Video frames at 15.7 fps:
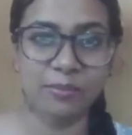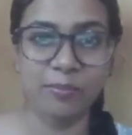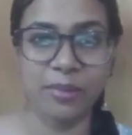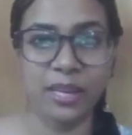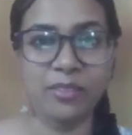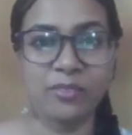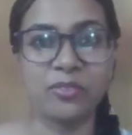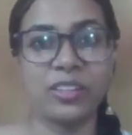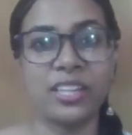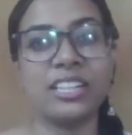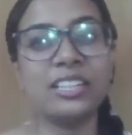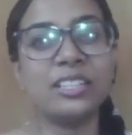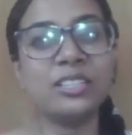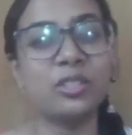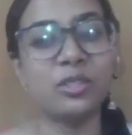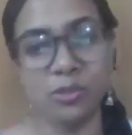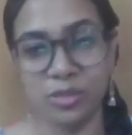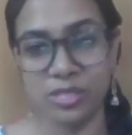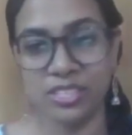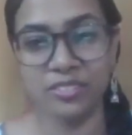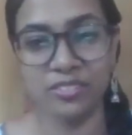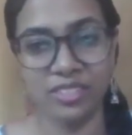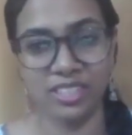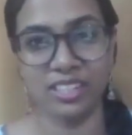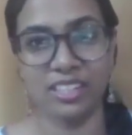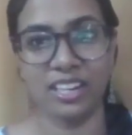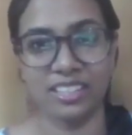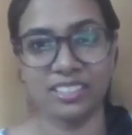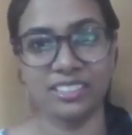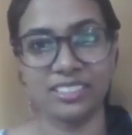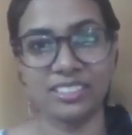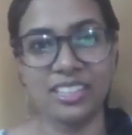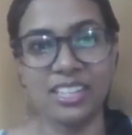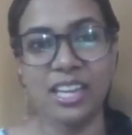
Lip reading: may feel intrusive in another.